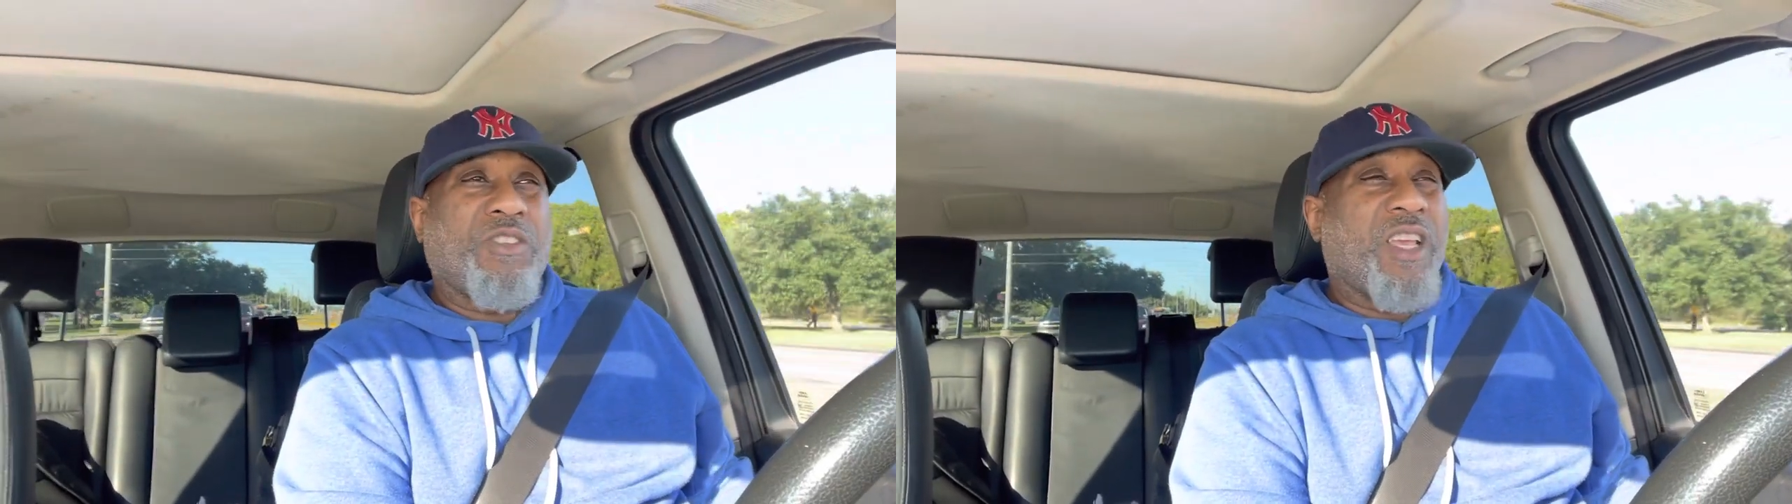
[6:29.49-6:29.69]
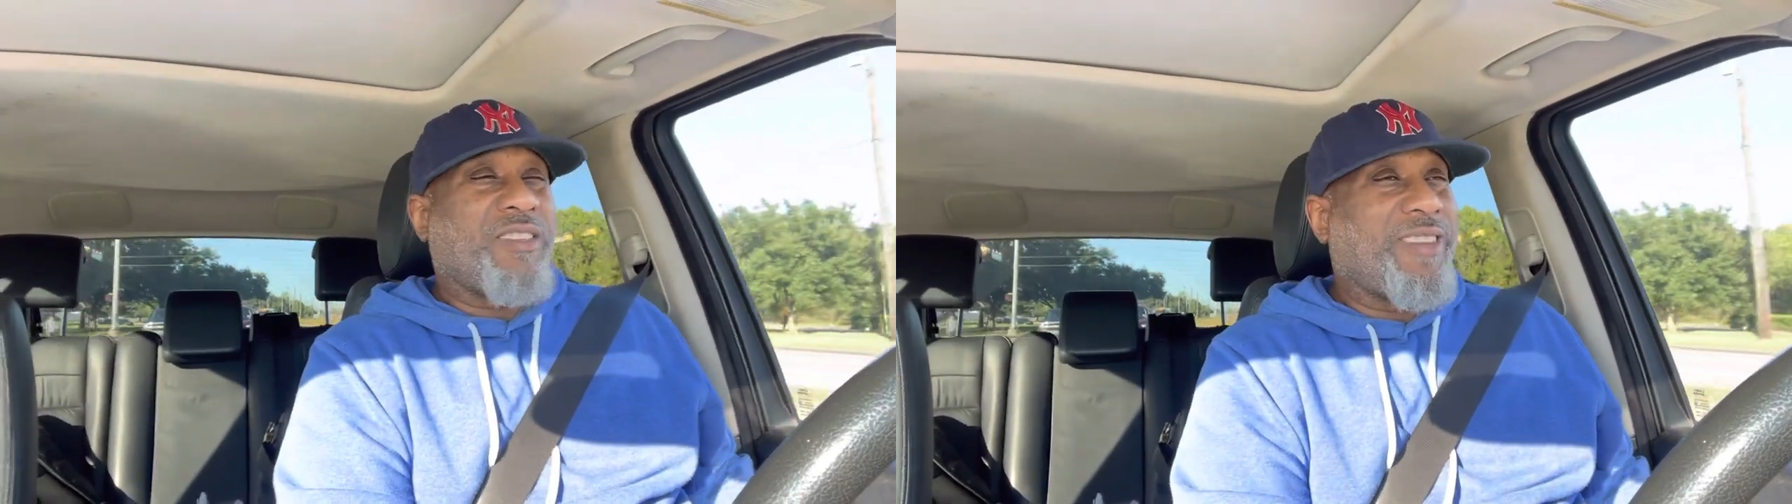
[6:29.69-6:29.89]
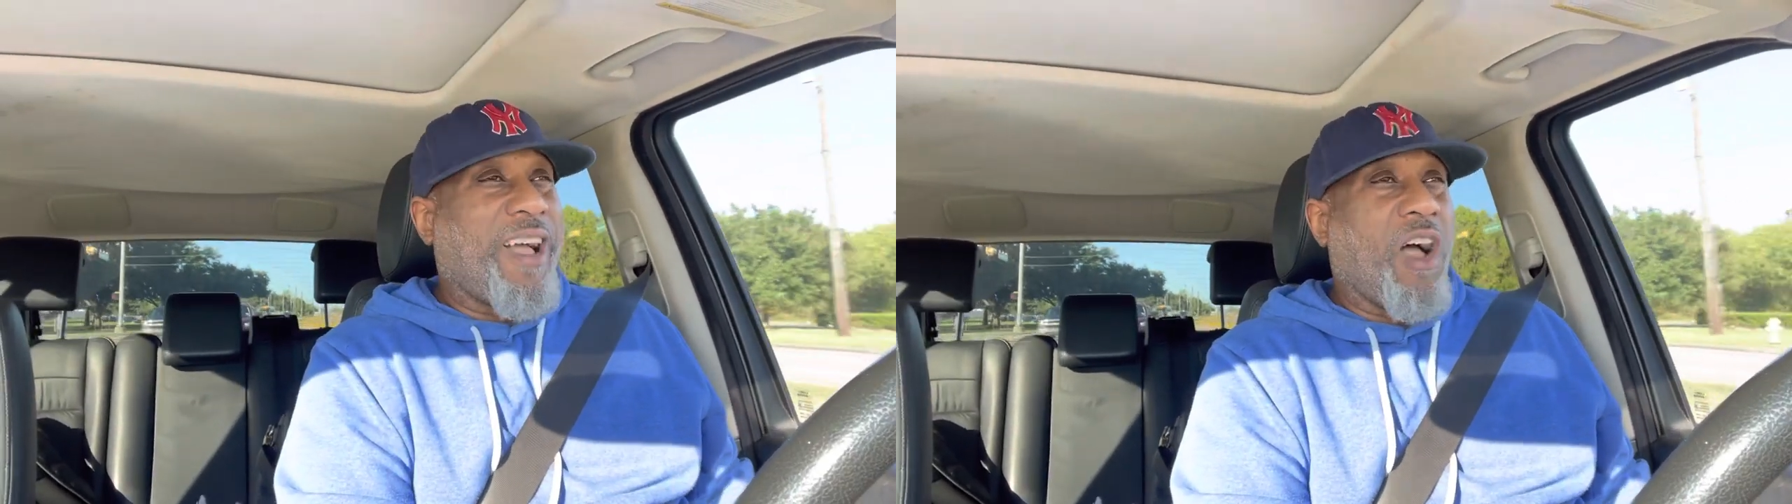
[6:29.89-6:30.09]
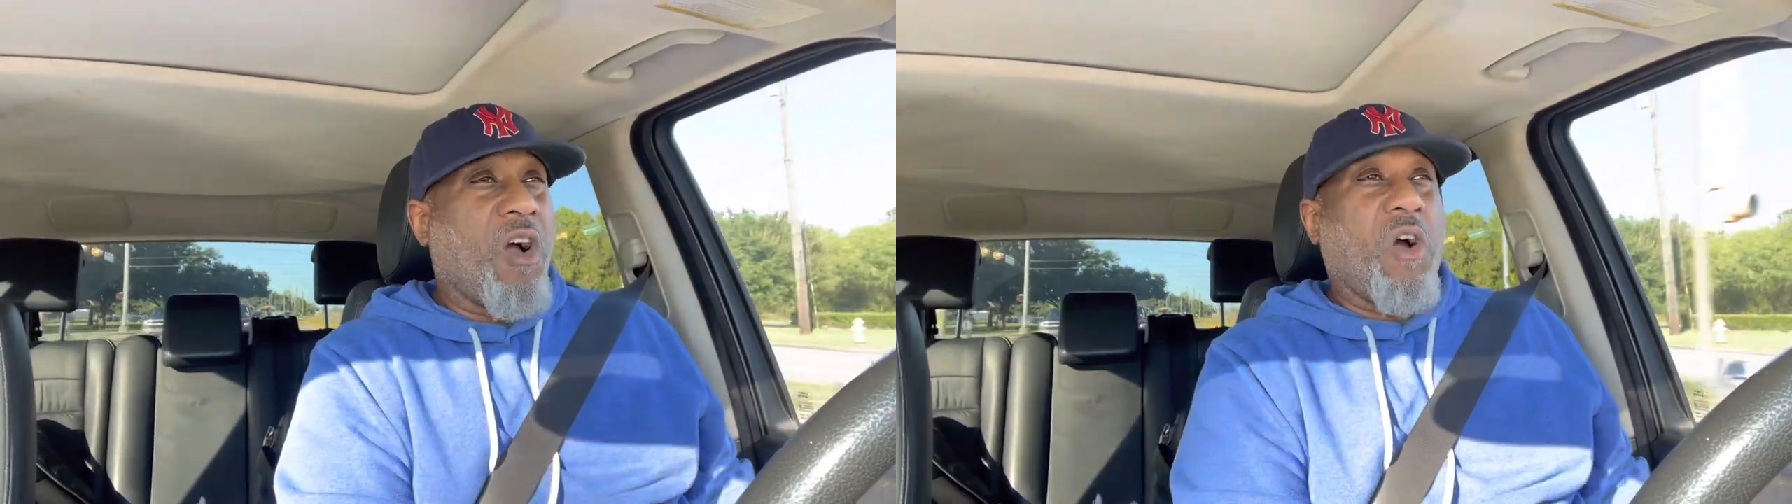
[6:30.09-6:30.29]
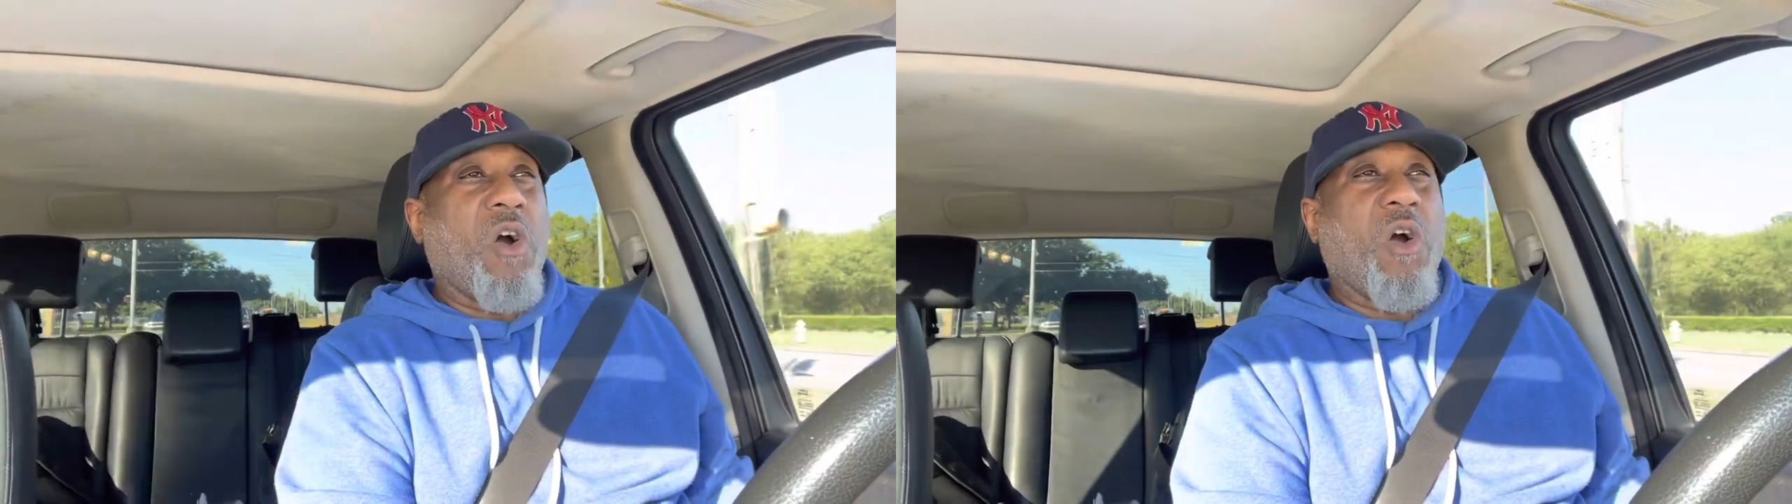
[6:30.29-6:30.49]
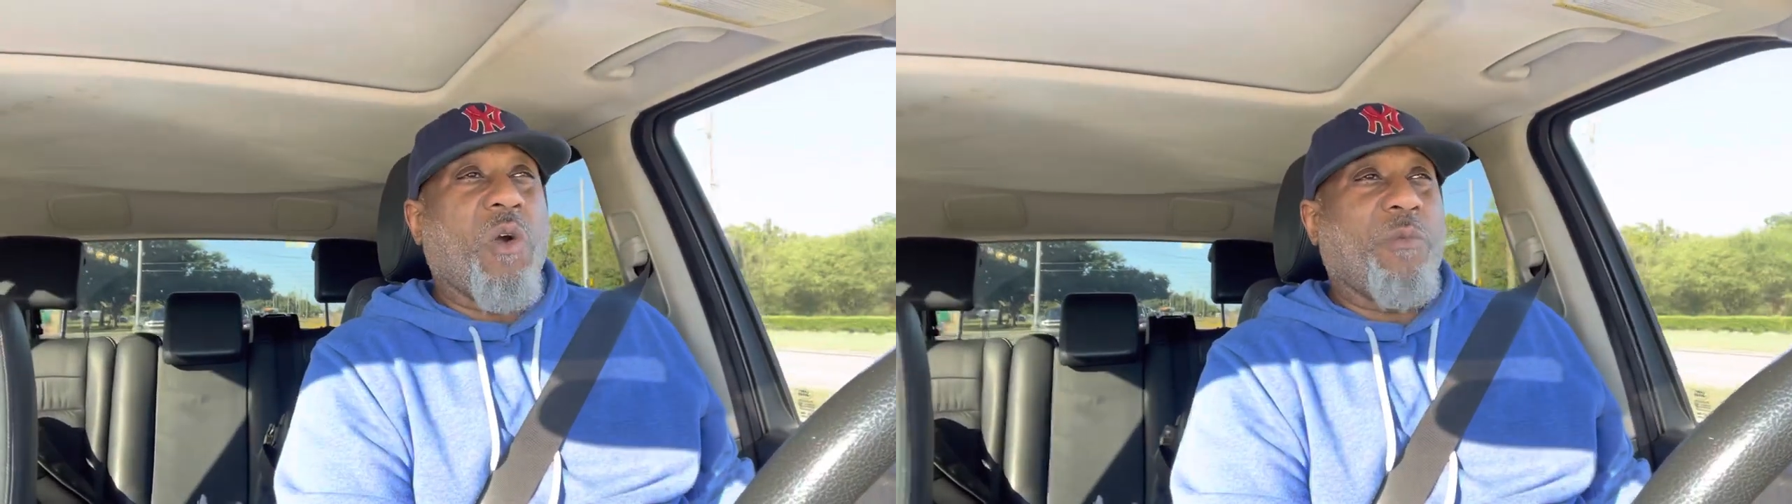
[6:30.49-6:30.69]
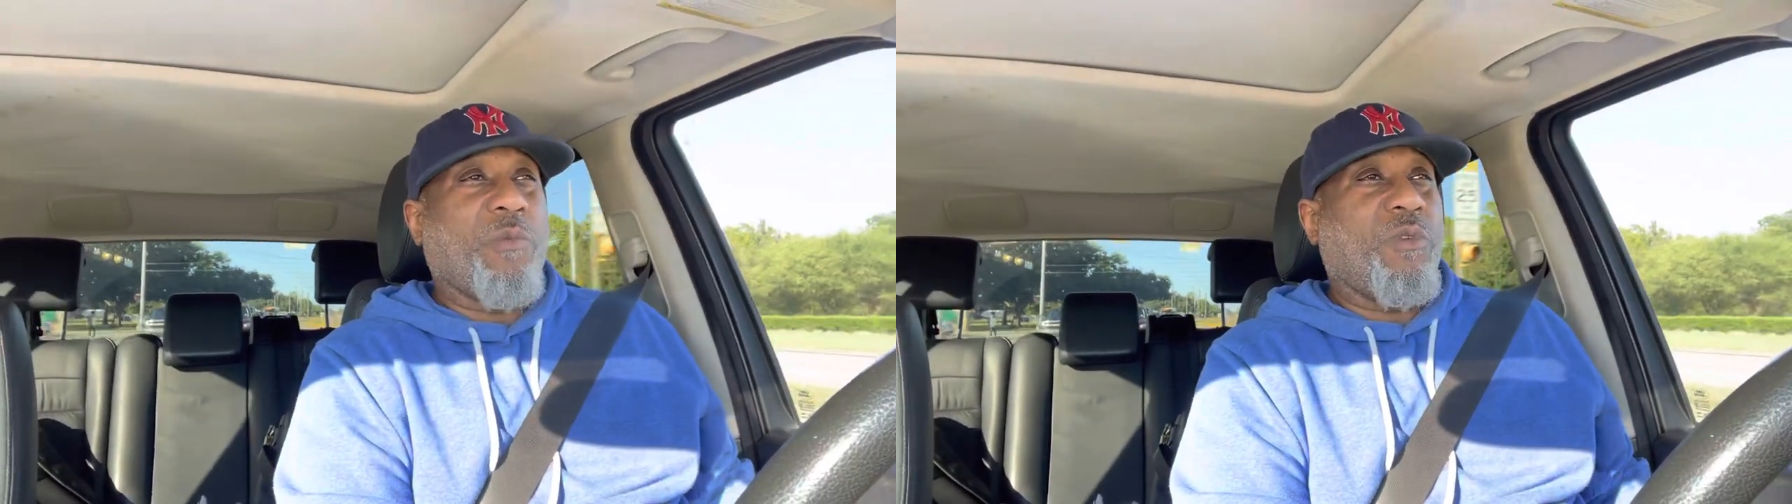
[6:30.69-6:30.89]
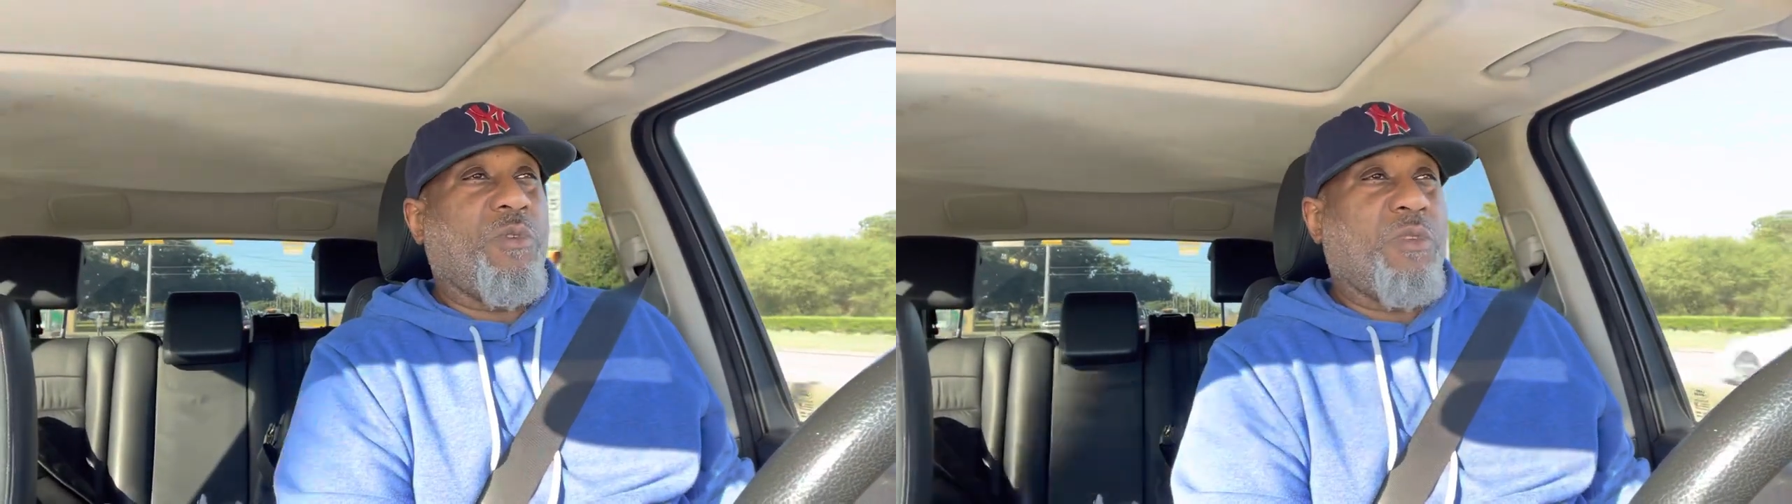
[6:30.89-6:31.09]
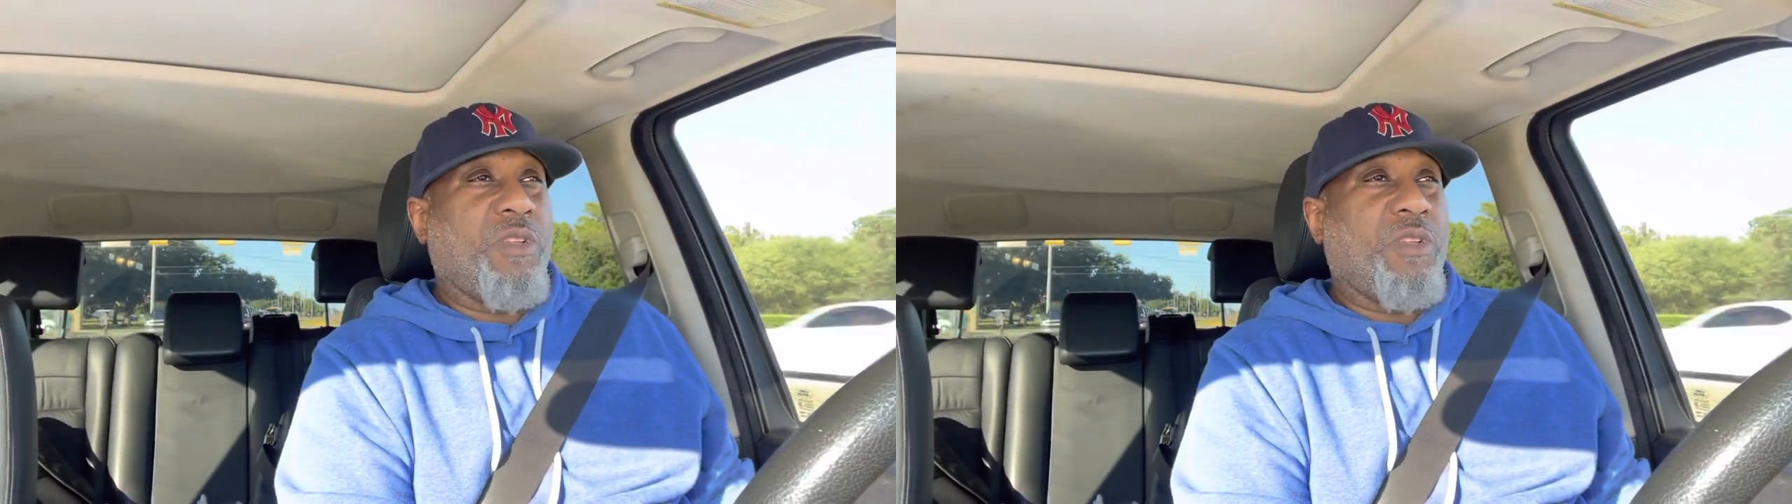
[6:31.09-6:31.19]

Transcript: just how horrible